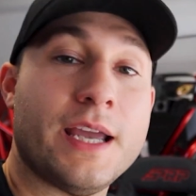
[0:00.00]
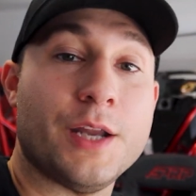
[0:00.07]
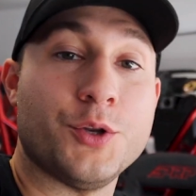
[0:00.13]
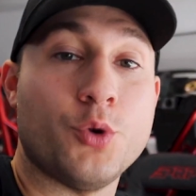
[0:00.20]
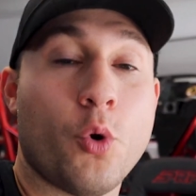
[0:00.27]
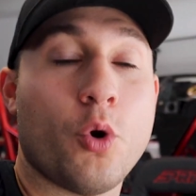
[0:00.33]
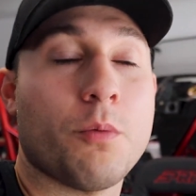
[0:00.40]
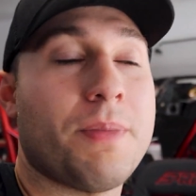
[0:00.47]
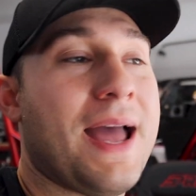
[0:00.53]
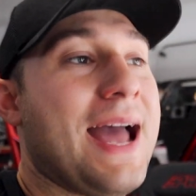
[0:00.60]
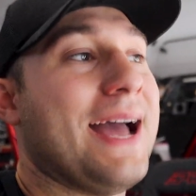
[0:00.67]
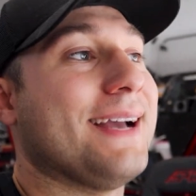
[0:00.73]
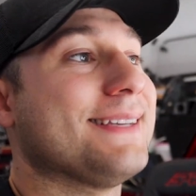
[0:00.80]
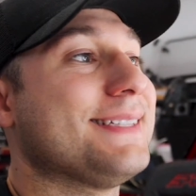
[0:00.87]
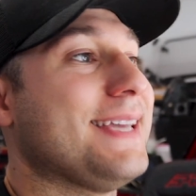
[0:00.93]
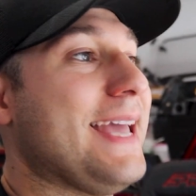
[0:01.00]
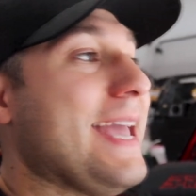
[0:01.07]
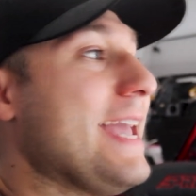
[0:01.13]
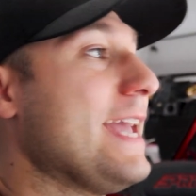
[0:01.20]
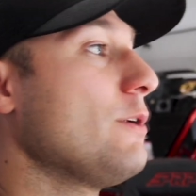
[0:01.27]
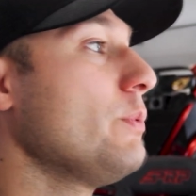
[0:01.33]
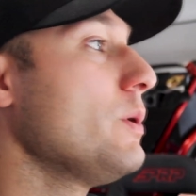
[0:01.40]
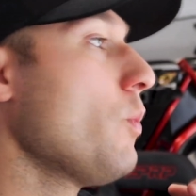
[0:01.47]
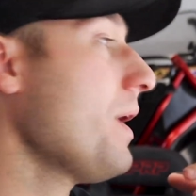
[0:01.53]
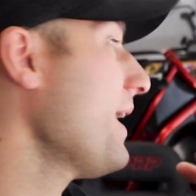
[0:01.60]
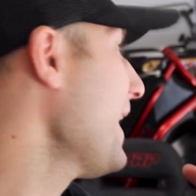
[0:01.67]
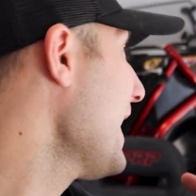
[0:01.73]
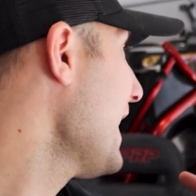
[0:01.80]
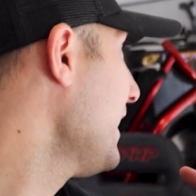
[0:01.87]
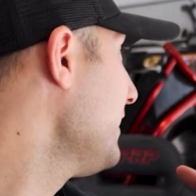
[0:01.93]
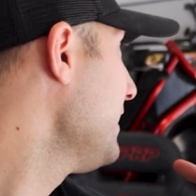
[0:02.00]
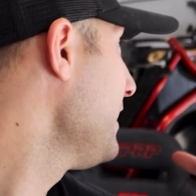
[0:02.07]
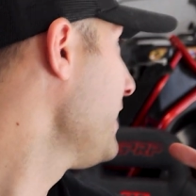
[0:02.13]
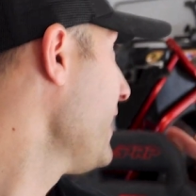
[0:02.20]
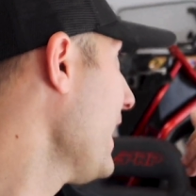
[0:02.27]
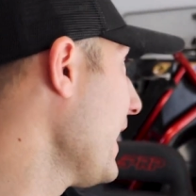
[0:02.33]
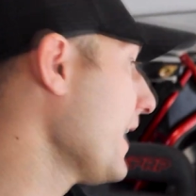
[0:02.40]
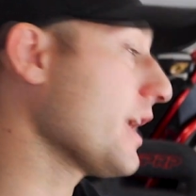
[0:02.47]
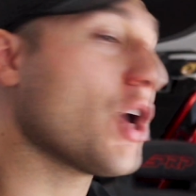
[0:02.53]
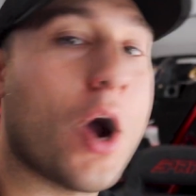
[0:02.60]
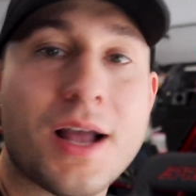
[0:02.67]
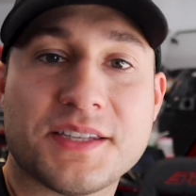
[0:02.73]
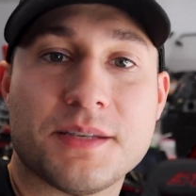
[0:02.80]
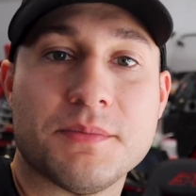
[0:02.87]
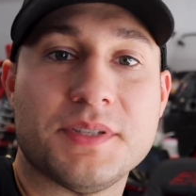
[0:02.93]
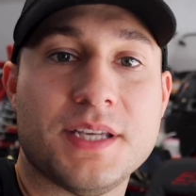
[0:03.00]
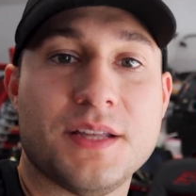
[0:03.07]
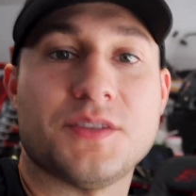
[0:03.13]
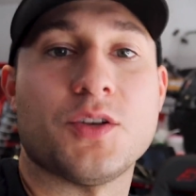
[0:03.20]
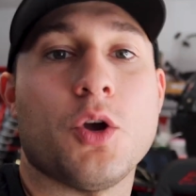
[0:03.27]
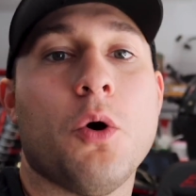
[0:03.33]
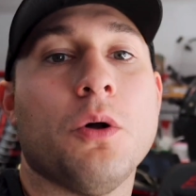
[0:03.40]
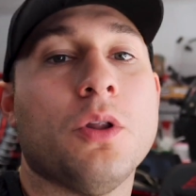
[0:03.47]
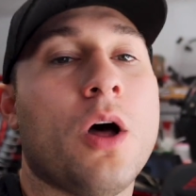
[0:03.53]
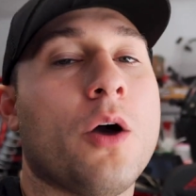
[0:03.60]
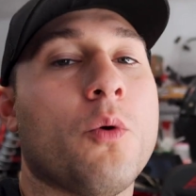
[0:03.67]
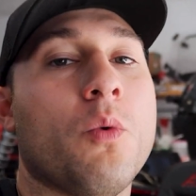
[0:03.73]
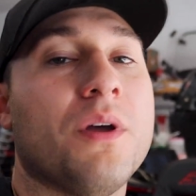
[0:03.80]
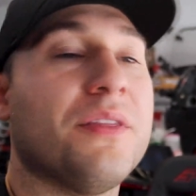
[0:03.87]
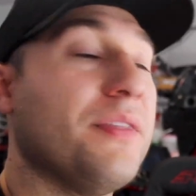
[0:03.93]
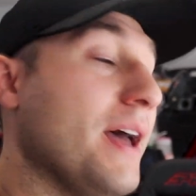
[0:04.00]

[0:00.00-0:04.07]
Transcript: and door bags. And we went ahead and got some seats to go along with